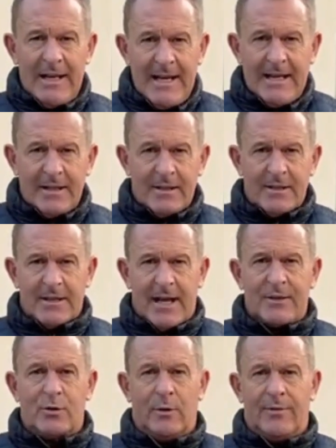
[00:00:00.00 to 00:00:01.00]
needs
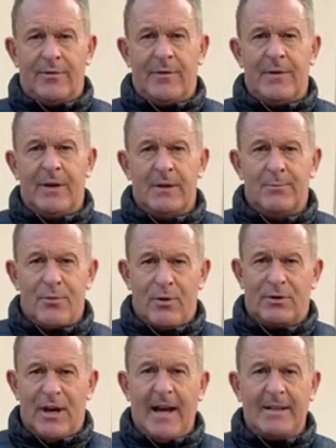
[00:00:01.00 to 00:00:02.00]
that sort of
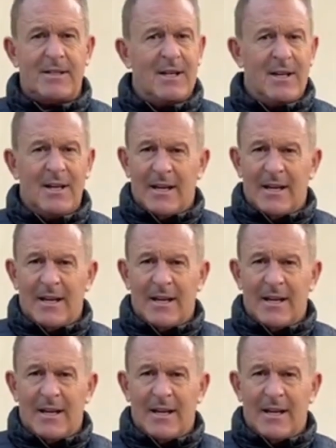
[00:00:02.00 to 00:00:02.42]
project,